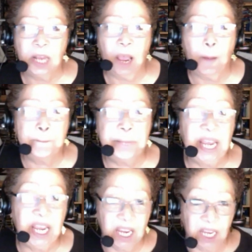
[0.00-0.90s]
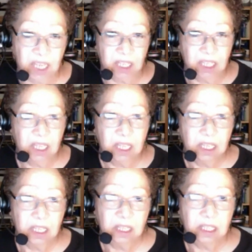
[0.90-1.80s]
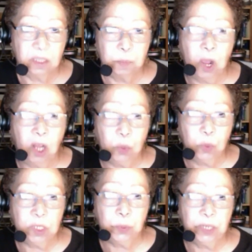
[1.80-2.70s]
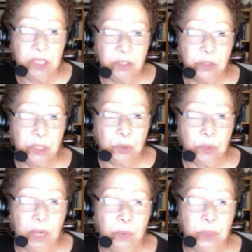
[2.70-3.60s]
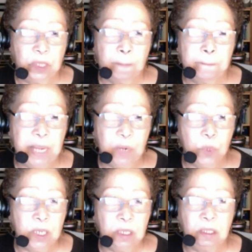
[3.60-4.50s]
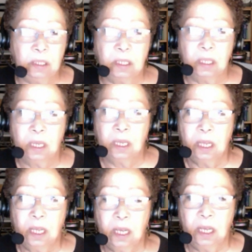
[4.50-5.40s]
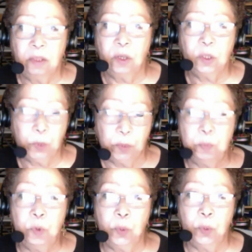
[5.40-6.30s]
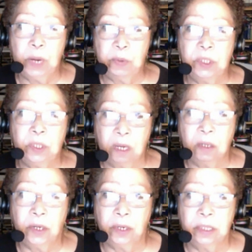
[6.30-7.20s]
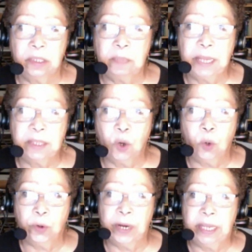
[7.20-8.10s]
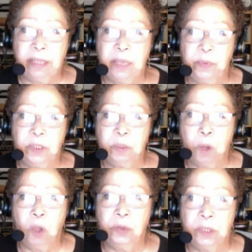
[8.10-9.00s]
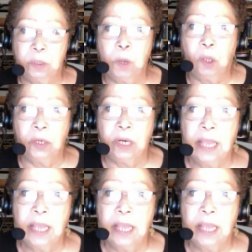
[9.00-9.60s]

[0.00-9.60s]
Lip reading: how big, the smaller ones were easier to do that. With the big ones, those were more when I was younger. It seemed like the older I get, they were smaller and smaller.